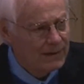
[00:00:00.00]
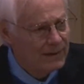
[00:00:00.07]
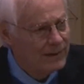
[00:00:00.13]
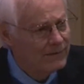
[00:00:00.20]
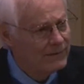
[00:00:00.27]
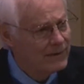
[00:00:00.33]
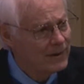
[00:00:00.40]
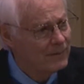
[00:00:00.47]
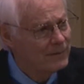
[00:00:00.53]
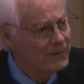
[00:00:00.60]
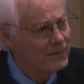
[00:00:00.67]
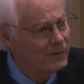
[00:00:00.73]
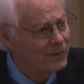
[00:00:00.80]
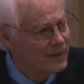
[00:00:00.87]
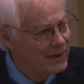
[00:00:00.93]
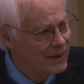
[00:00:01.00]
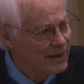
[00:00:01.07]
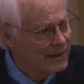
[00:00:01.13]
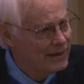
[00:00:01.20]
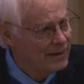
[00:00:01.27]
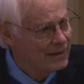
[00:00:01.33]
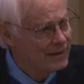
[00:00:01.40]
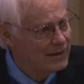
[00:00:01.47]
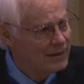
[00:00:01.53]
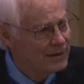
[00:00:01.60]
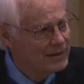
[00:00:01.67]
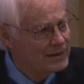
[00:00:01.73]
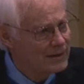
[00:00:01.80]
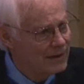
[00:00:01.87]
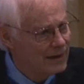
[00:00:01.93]
I've come to what I think
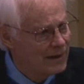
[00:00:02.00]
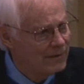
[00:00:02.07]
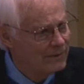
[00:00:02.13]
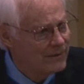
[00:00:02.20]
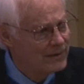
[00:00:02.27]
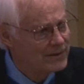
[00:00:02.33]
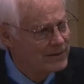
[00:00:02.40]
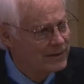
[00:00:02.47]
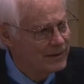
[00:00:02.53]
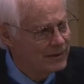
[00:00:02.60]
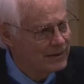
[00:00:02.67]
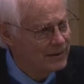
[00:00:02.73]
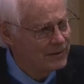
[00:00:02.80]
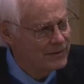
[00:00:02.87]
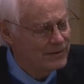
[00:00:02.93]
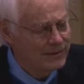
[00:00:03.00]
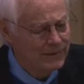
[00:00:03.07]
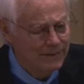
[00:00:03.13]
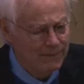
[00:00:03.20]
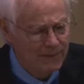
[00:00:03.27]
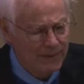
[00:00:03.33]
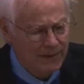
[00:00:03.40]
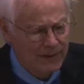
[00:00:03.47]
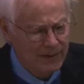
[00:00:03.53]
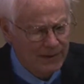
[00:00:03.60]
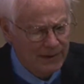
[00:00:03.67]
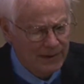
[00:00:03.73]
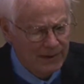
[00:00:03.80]
is an obvious conclusion that